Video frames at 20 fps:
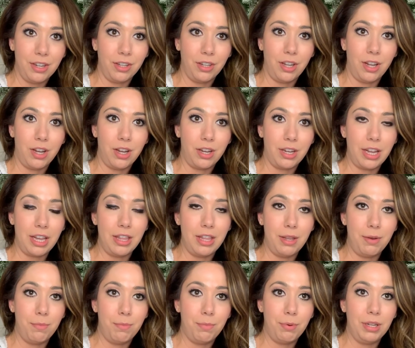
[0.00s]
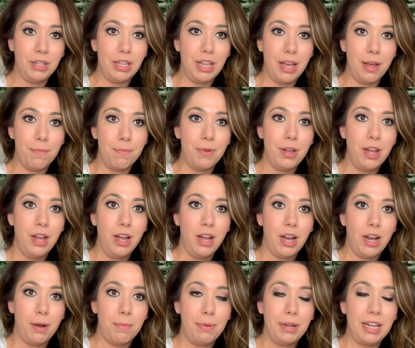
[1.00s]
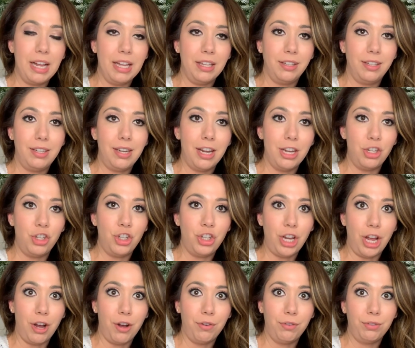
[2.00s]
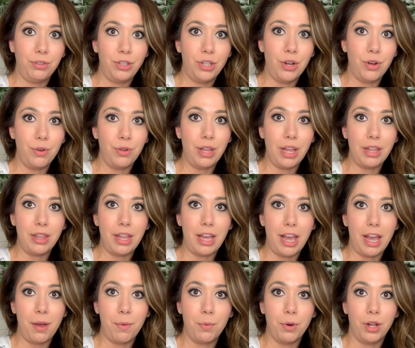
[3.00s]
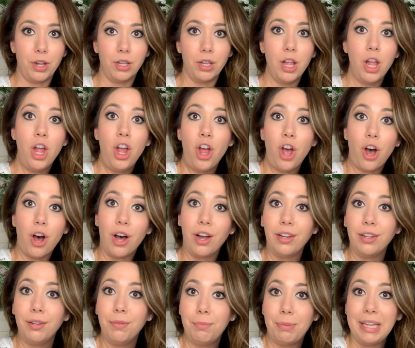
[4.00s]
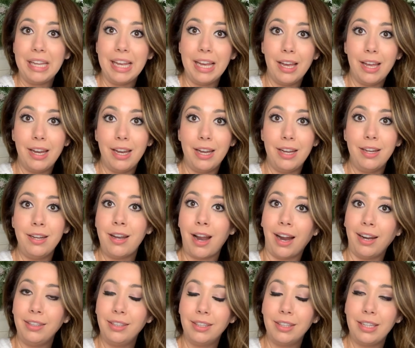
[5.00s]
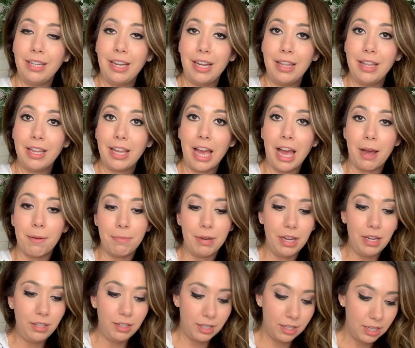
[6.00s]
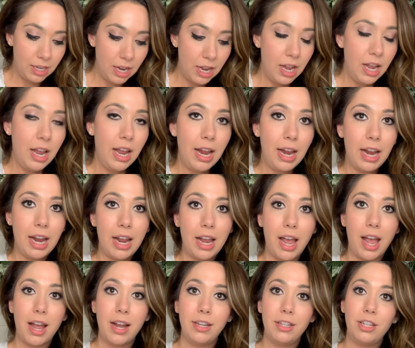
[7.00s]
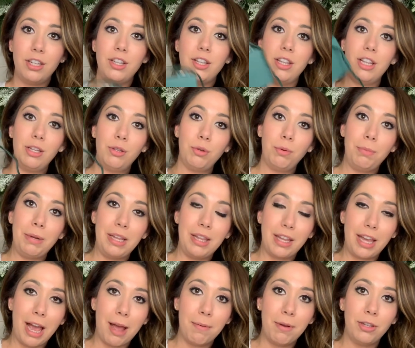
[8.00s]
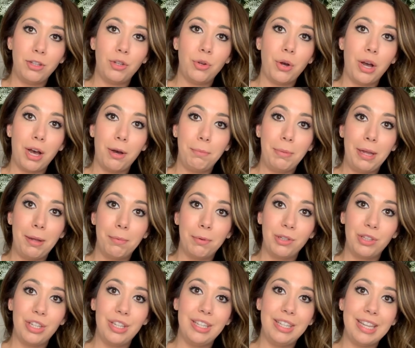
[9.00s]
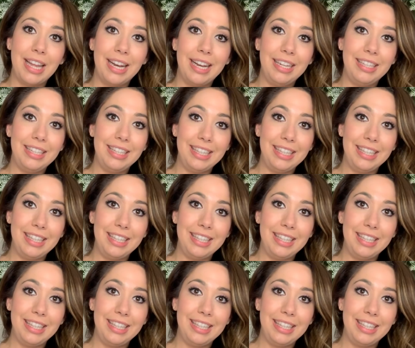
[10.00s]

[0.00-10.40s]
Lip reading: along and then put them up against a shelf so that they will all be hidden nicely in the cabinet. And this will be in the cabinet, so I'll be able to set it